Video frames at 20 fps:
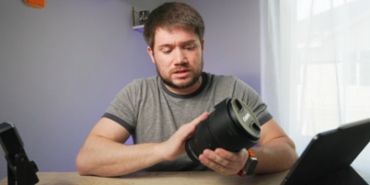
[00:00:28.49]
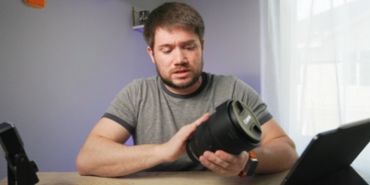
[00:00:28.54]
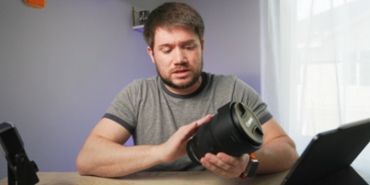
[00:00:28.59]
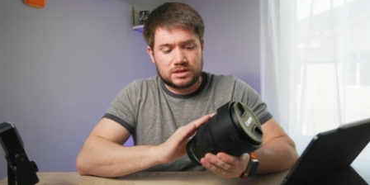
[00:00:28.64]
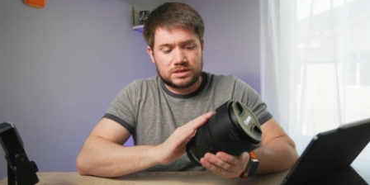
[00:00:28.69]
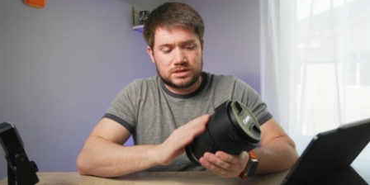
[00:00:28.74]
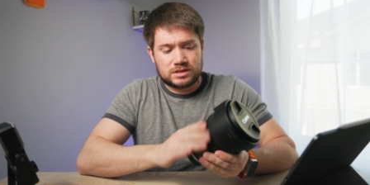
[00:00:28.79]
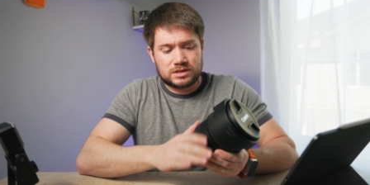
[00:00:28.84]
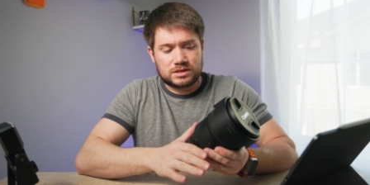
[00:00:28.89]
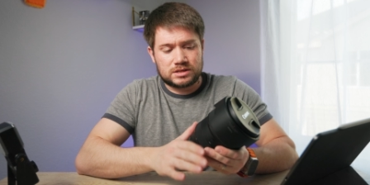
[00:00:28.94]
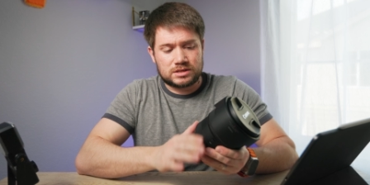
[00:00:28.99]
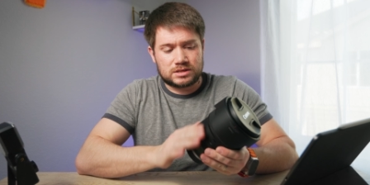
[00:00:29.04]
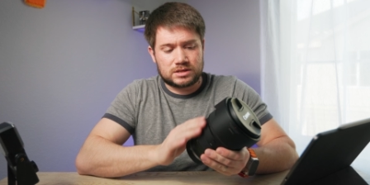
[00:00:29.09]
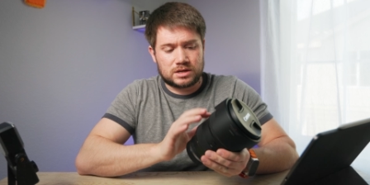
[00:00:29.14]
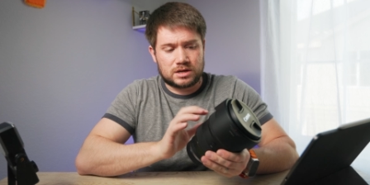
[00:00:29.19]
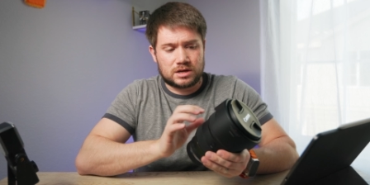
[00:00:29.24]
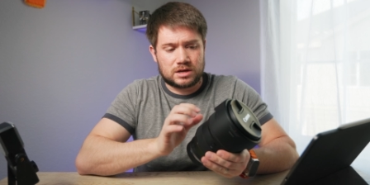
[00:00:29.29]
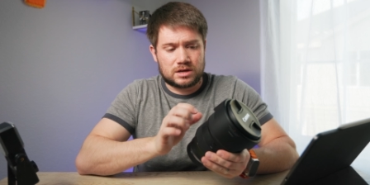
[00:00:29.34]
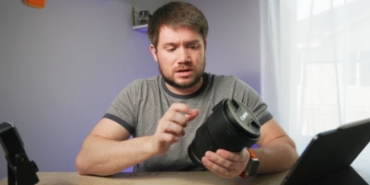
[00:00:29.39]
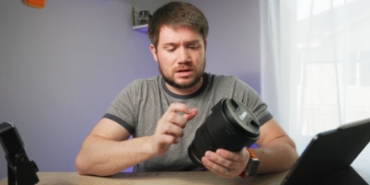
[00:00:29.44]
This is
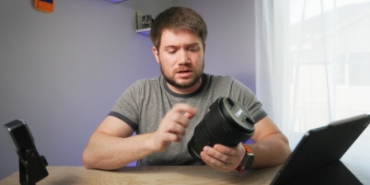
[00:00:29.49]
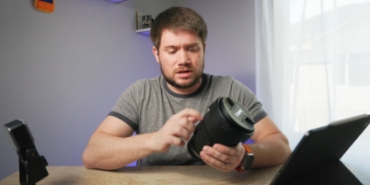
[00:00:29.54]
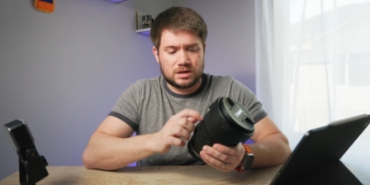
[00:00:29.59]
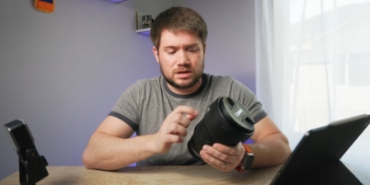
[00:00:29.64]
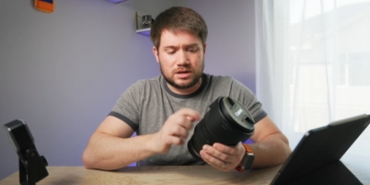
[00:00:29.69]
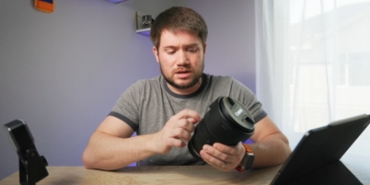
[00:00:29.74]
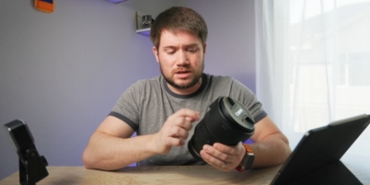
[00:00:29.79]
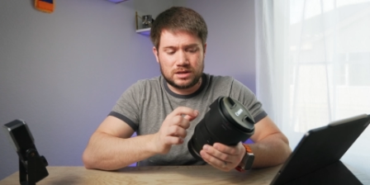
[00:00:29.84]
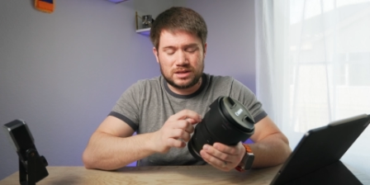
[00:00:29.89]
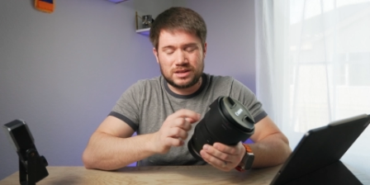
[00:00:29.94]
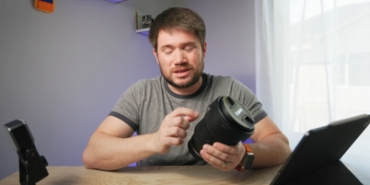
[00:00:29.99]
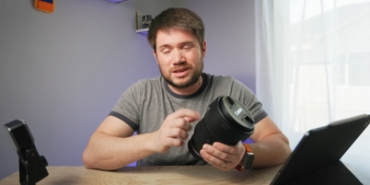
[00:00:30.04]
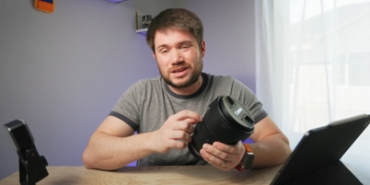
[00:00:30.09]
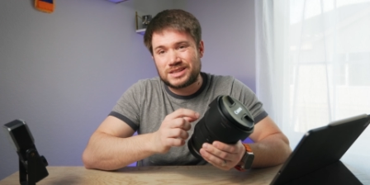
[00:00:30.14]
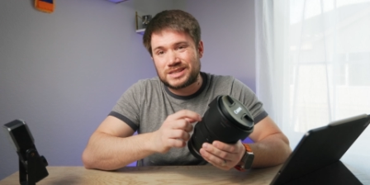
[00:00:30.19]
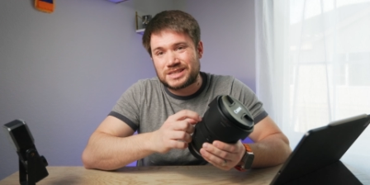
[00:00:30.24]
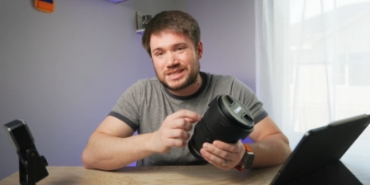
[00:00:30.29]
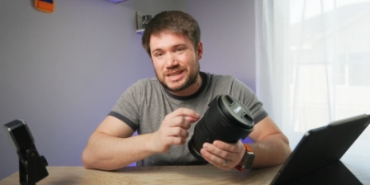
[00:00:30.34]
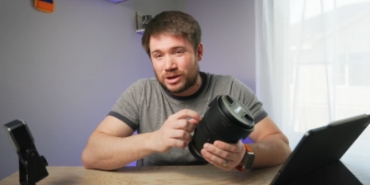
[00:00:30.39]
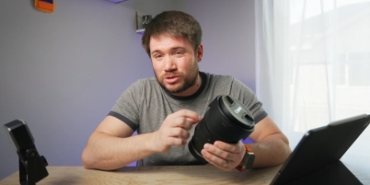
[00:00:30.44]

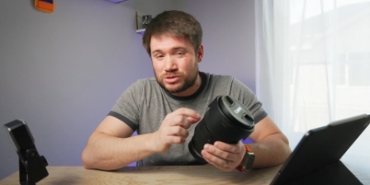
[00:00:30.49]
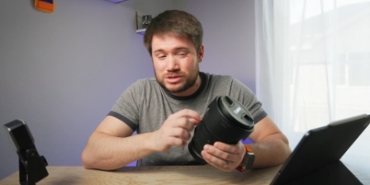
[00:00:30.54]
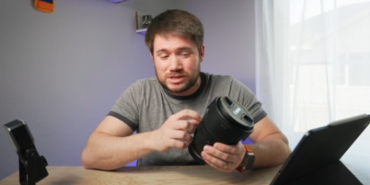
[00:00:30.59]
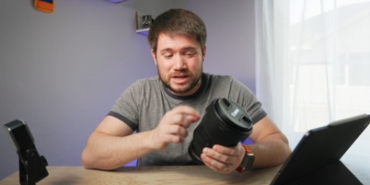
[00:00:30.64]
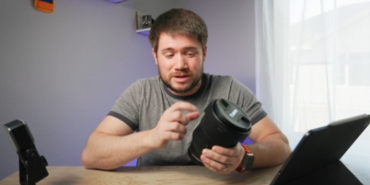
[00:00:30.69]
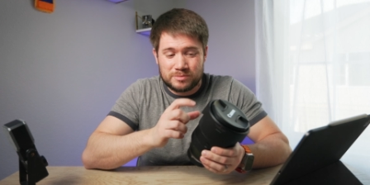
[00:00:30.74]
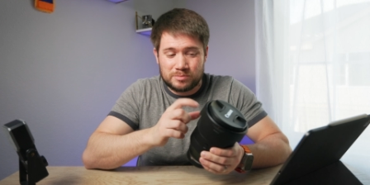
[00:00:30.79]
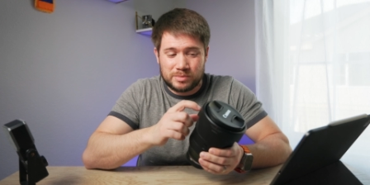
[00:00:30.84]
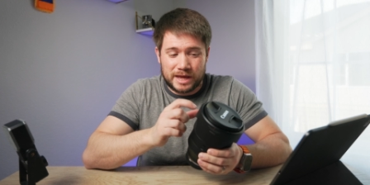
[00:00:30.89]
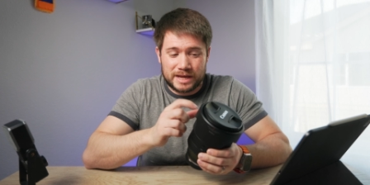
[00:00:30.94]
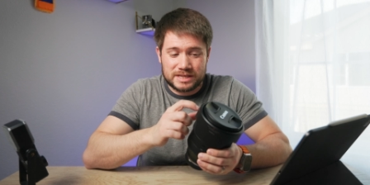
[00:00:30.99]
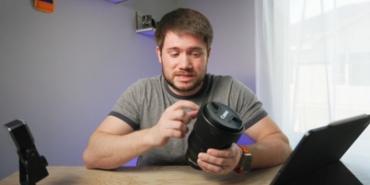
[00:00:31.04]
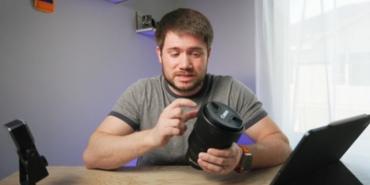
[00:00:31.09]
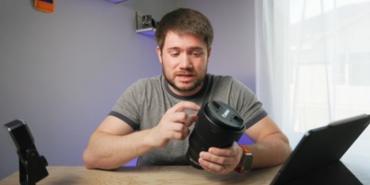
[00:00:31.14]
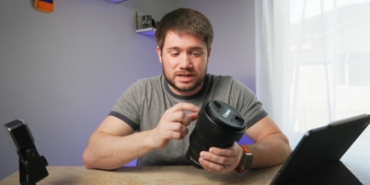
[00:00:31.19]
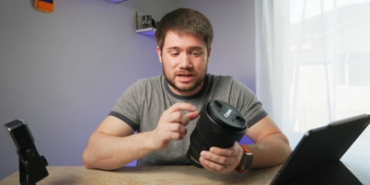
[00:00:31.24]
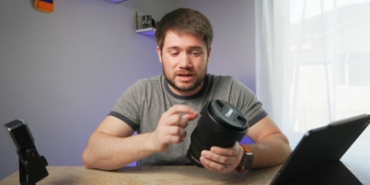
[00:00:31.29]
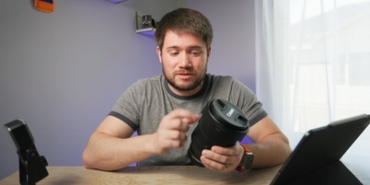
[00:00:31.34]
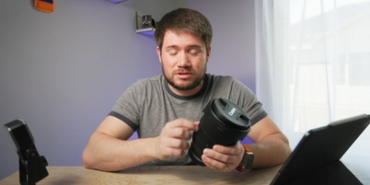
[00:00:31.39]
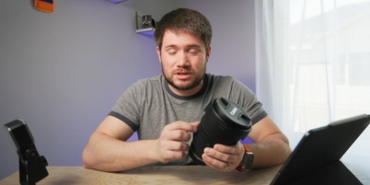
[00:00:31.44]
it sounds like
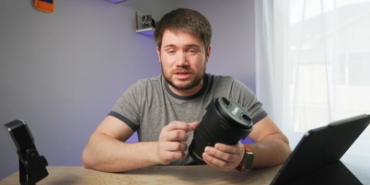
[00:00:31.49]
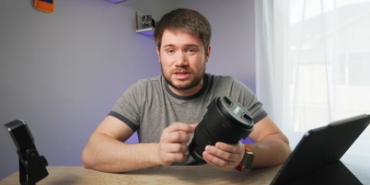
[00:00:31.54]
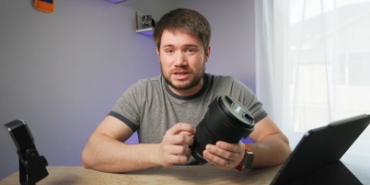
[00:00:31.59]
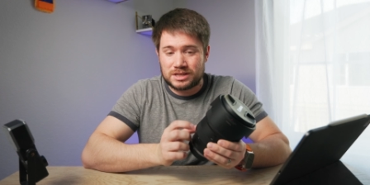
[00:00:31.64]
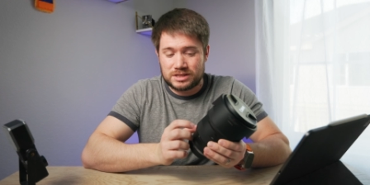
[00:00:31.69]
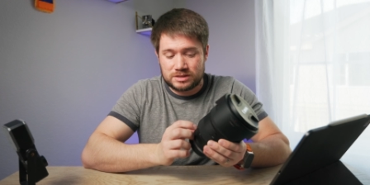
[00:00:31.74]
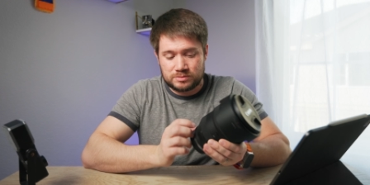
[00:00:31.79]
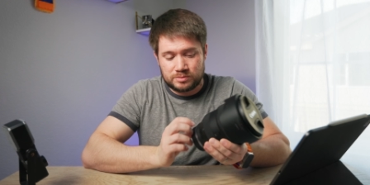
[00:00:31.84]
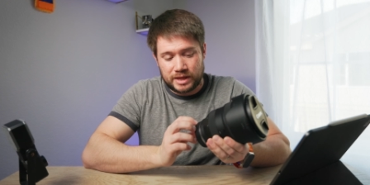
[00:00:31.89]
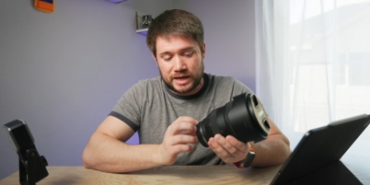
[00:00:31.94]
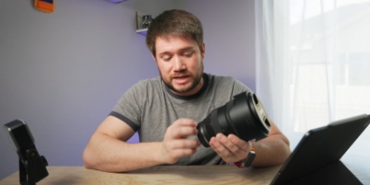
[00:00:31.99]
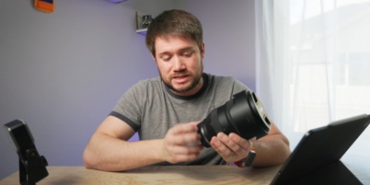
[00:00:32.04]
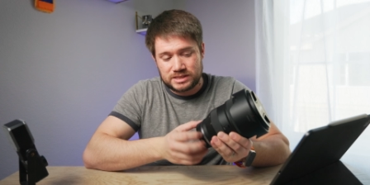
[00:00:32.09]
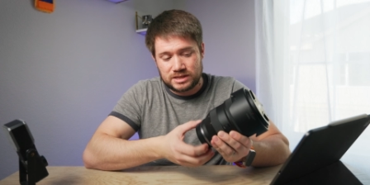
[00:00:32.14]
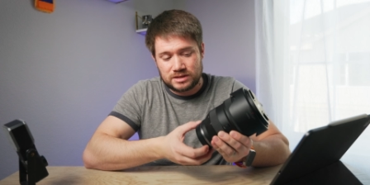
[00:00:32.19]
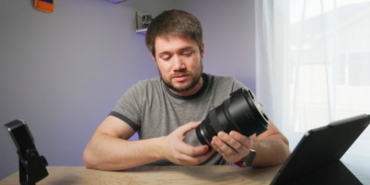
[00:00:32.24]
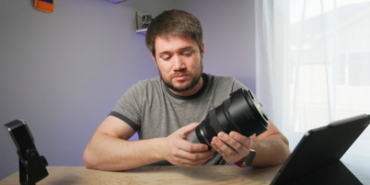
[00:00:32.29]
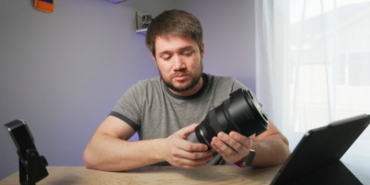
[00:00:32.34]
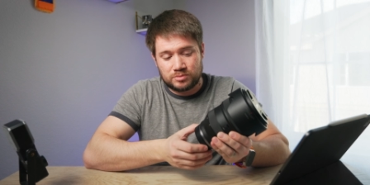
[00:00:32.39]
plastic, everything is plastic,